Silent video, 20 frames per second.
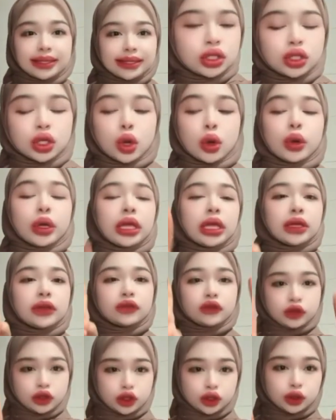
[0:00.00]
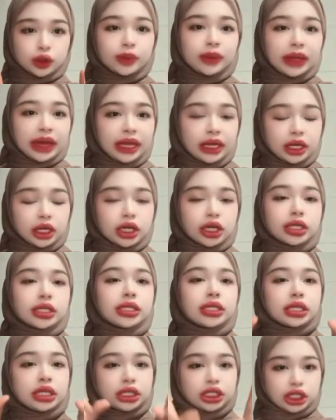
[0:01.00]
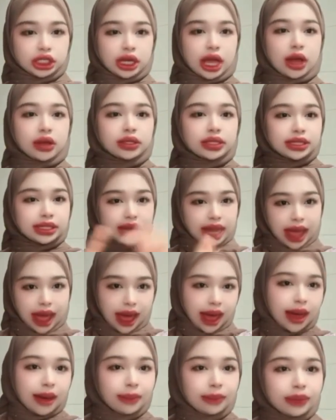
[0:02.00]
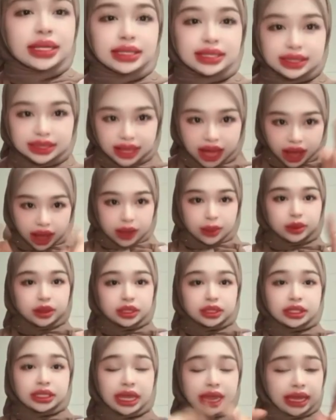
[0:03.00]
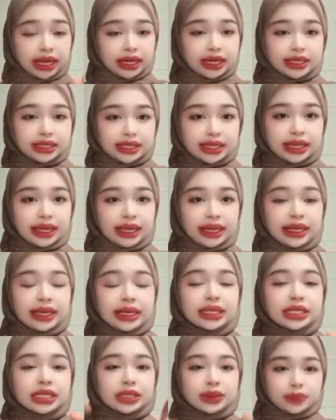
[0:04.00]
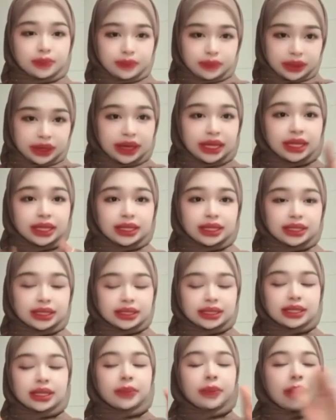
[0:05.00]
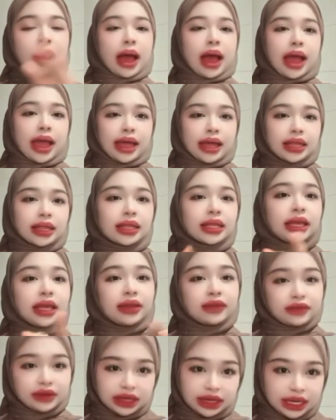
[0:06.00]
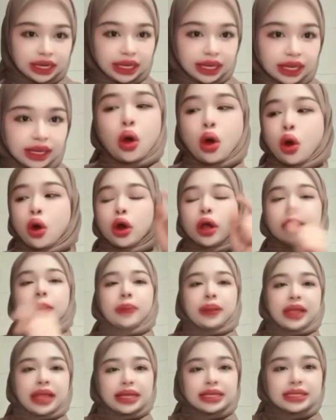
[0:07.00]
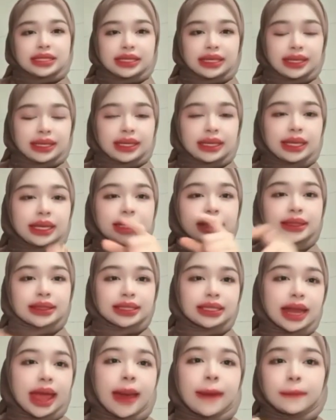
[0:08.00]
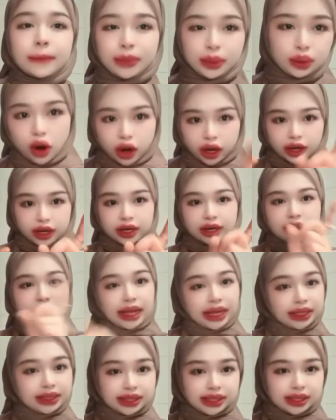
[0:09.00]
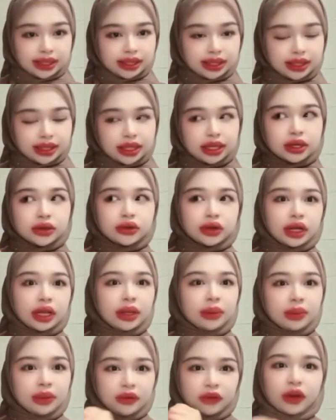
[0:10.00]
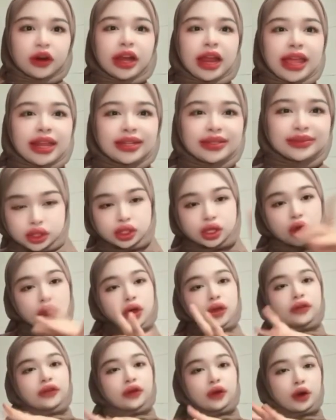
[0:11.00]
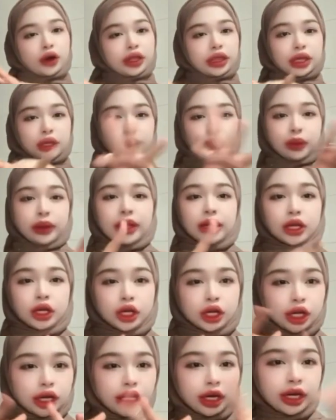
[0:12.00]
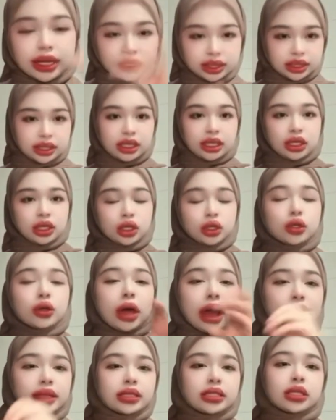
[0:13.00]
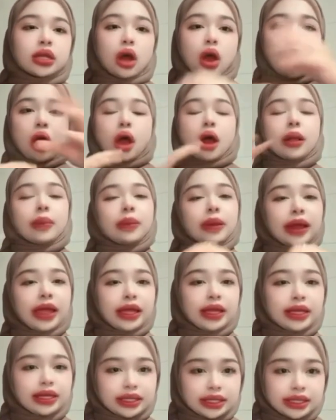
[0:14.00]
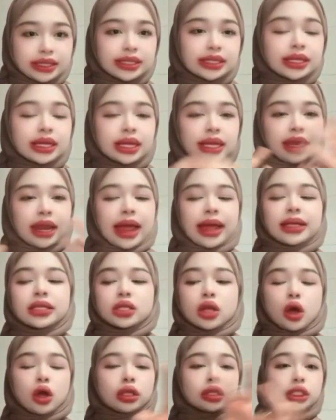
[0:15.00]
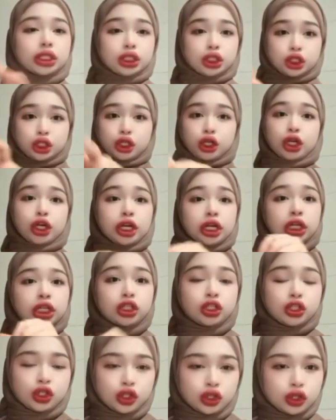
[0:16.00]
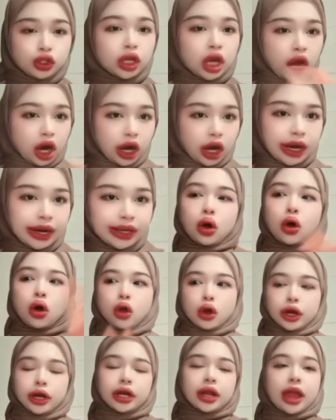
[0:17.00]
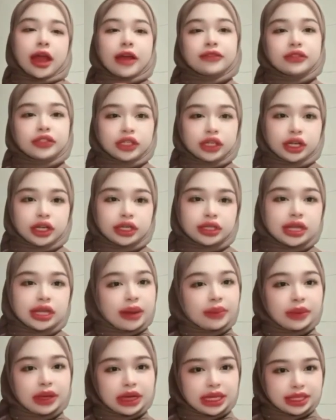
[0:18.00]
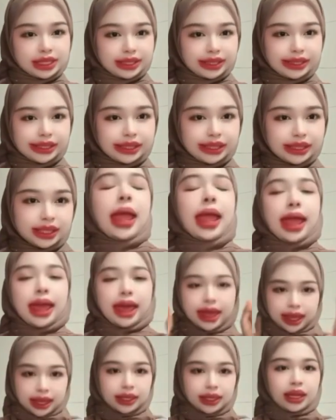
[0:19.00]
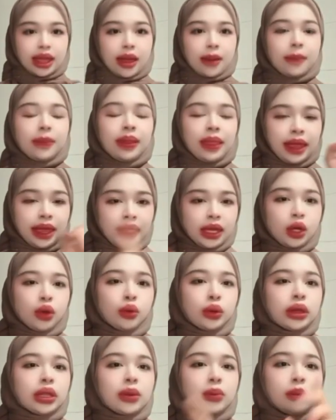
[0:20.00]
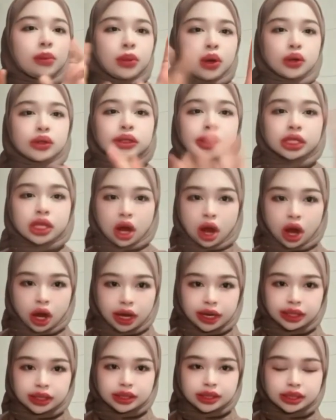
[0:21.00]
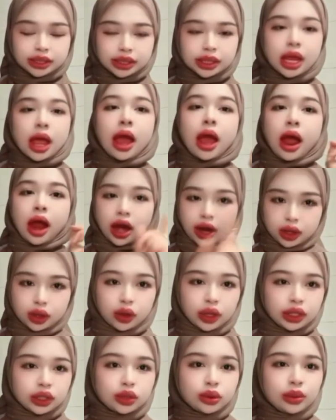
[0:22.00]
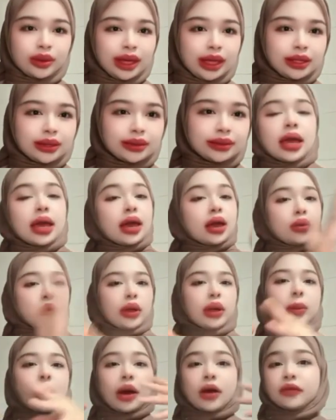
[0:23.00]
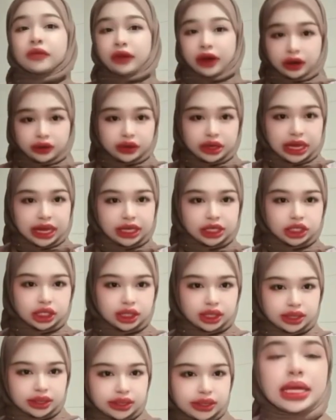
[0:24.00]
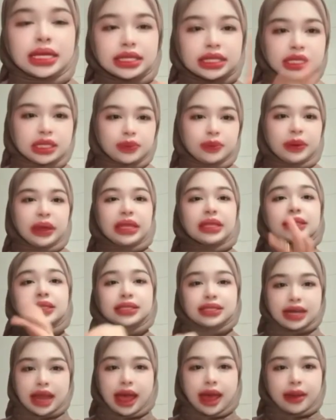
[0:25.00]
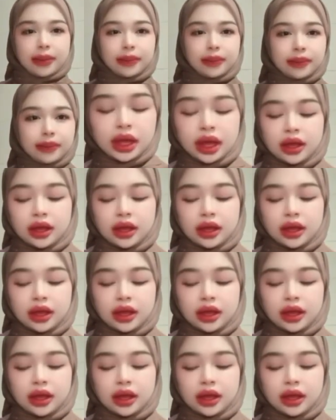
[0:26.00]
So if 2 players shout snap, simultaneously split the pile evenly or place it in a snap pool or later. Agree beforehand. So for the winner, continue until all players collects all the 32 cards or after 10 minutes. And player with the most cards are going to win. What about variations? Split snap.